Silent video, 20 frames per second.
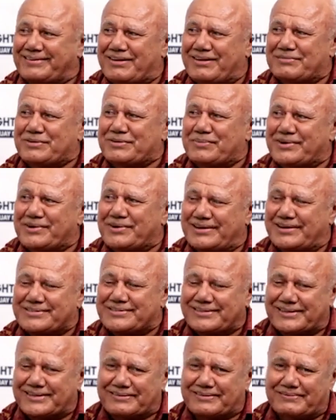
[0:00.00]
You have to be
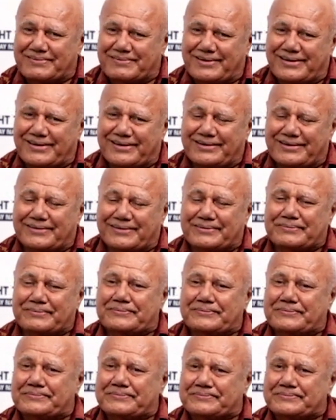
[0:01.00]
realistic.
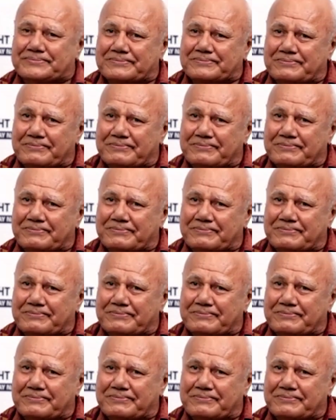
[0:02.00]
Um,